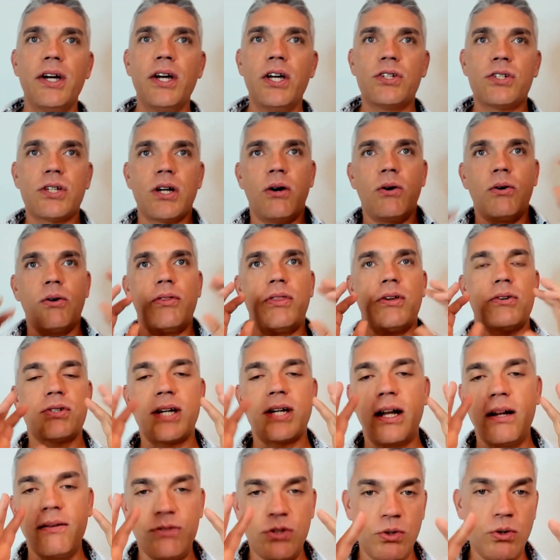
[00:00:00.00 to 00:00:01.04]
So there's
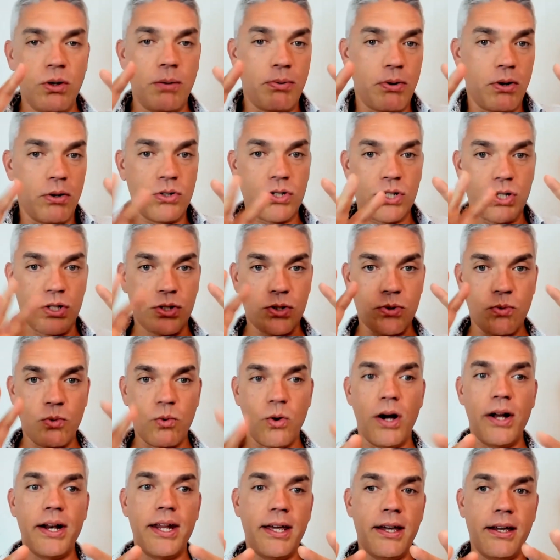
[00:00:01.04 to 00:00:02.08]
kind of two approaches.
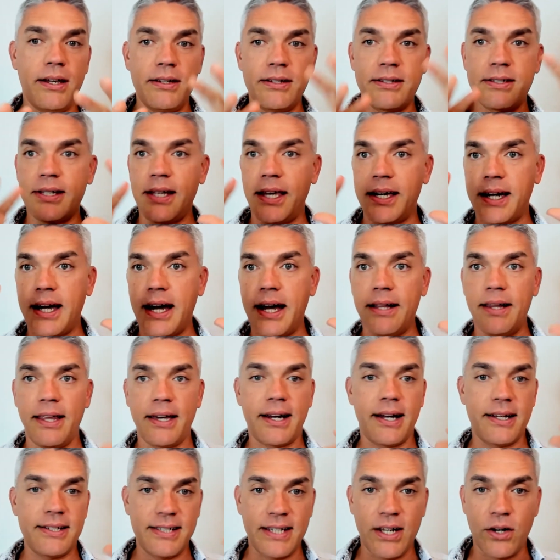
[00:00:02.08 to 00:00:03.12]
One is like
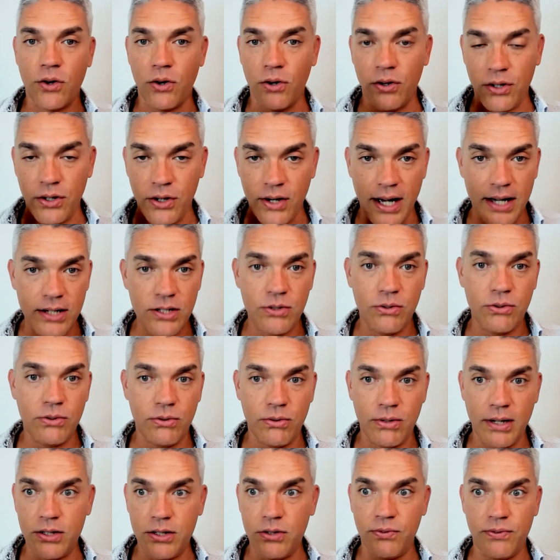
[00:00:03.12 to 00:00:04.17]
I said earlier, I
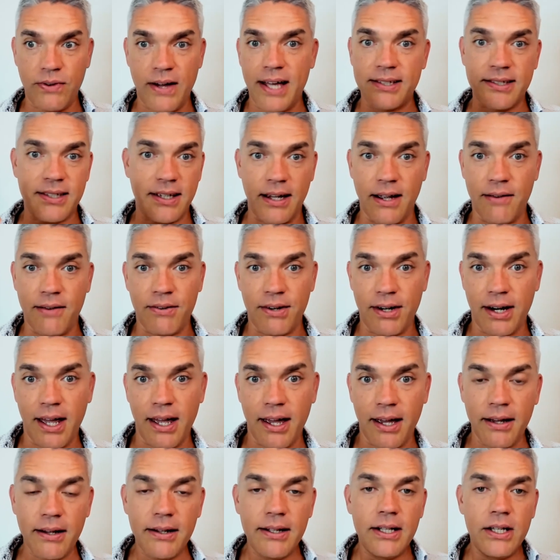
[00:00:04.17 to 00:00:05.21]
do fasting every
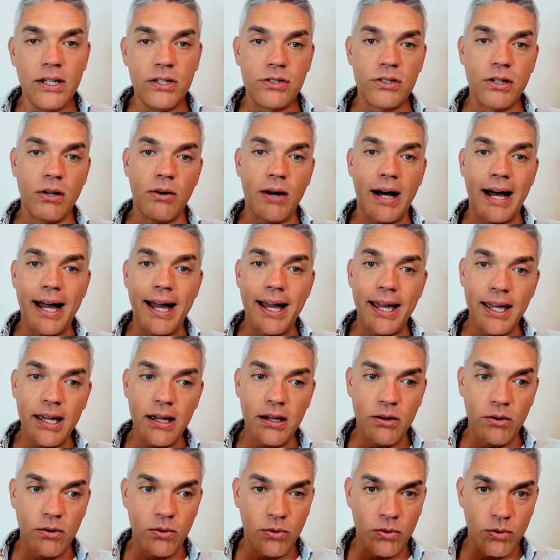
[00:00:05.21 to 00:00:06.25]
day. So
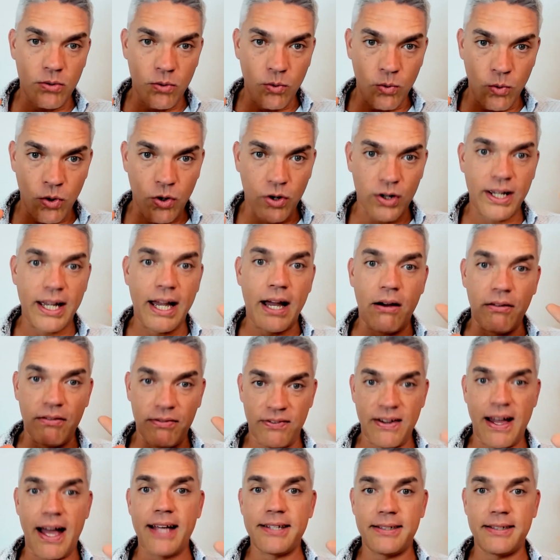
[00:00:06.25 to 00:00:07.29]
I work out
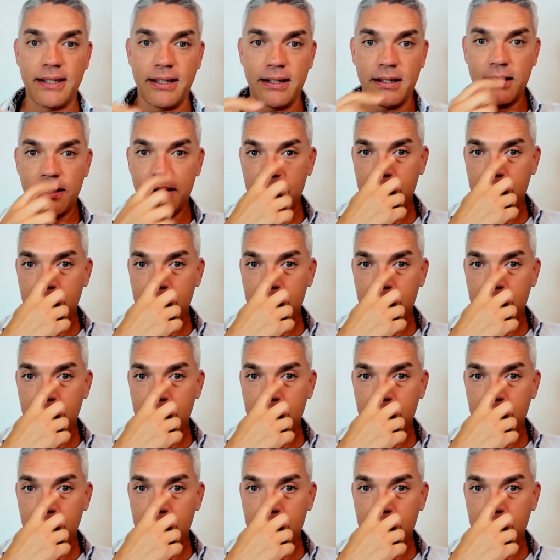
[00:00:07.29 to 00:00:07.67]
fasted.